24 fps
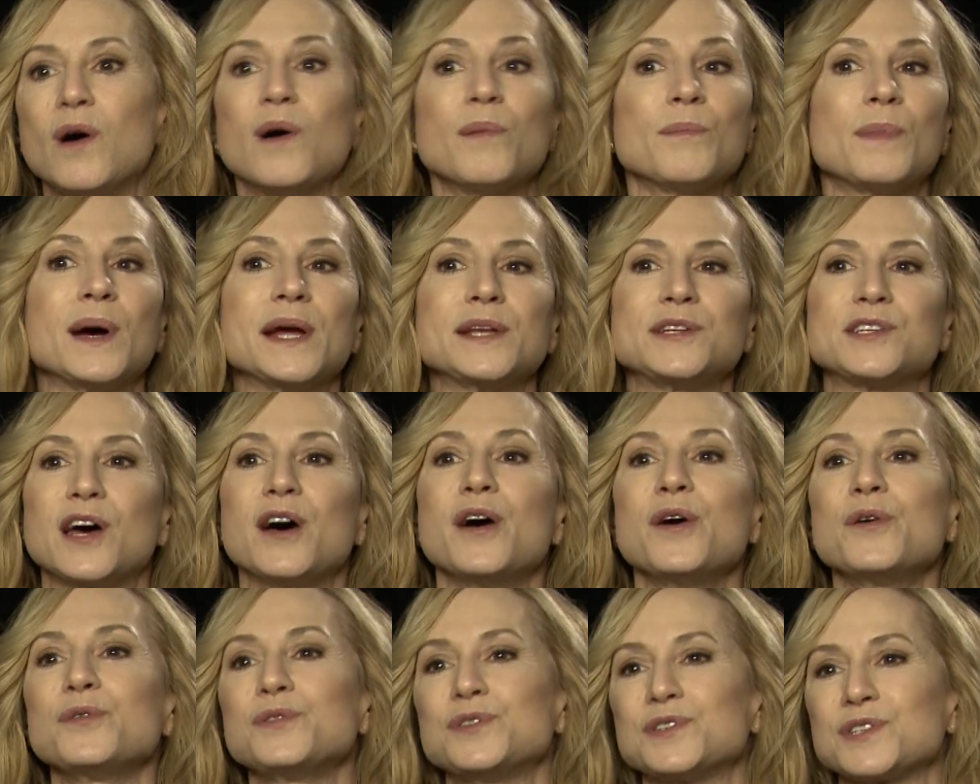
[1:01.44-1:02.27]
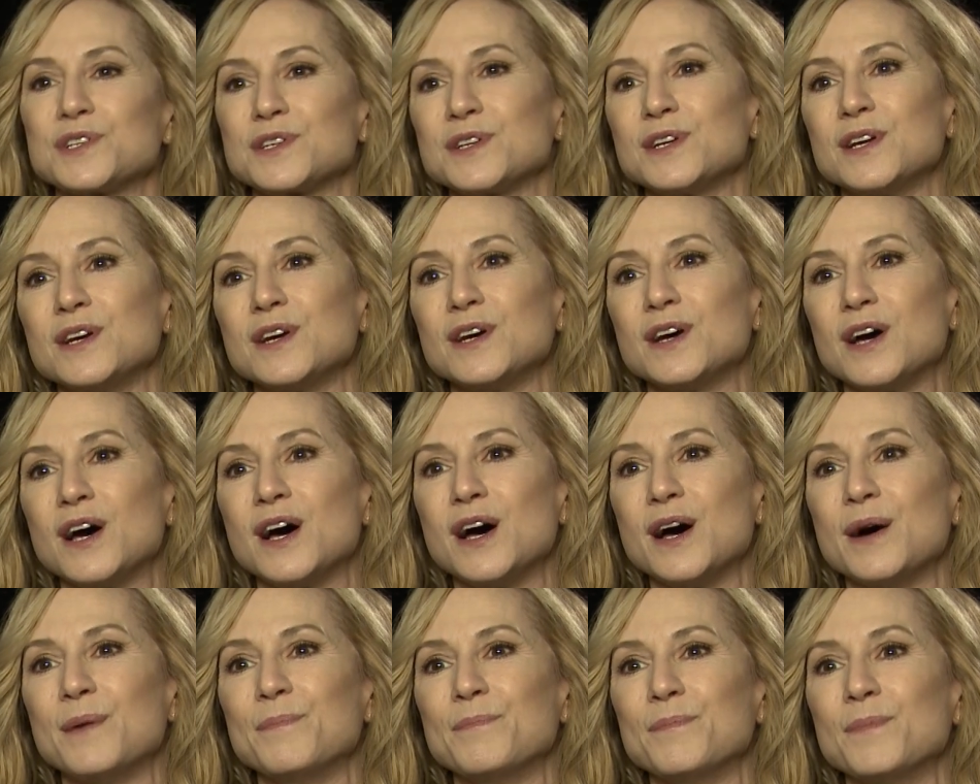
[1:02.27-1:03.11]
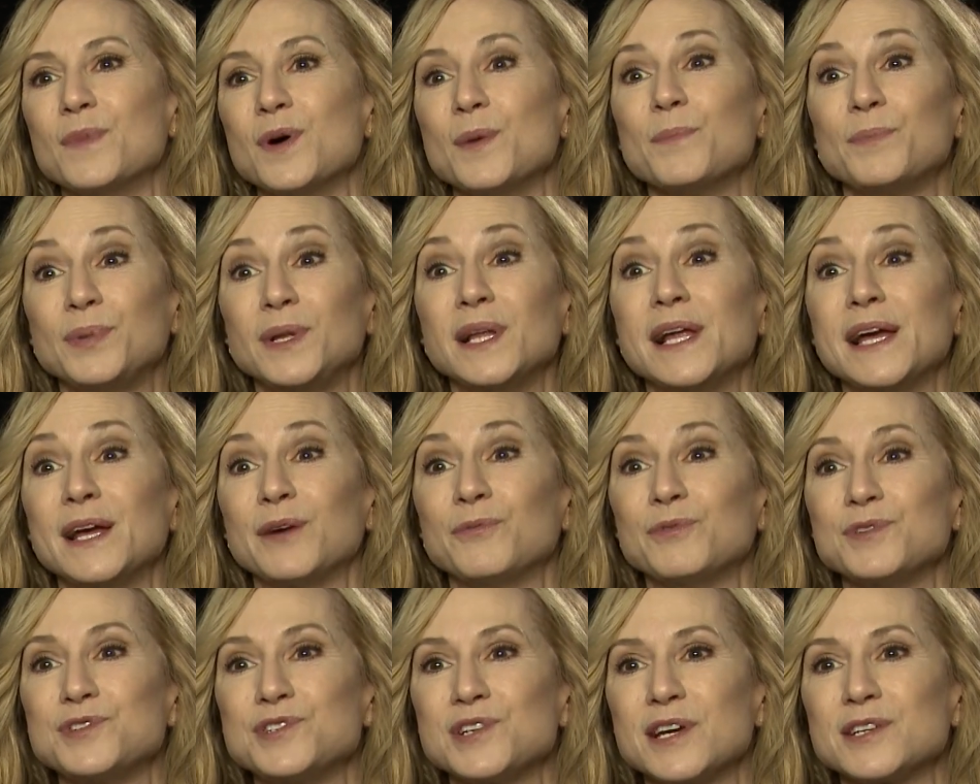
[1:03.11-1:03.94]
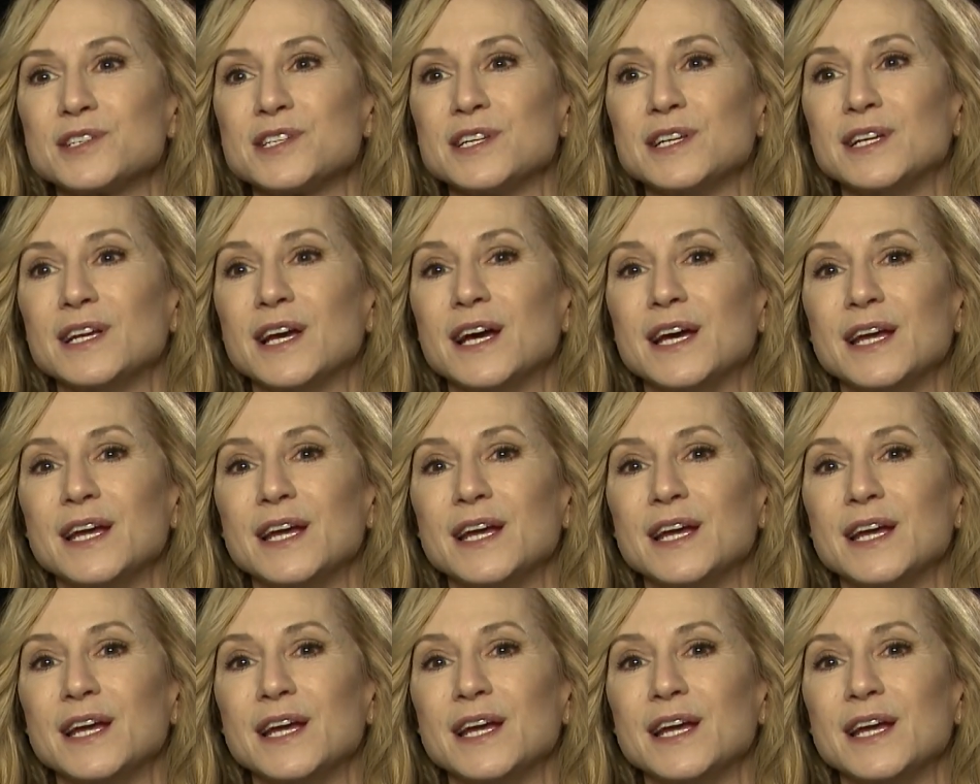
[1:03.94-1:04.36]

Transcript: on my toes um, playing with Jesse.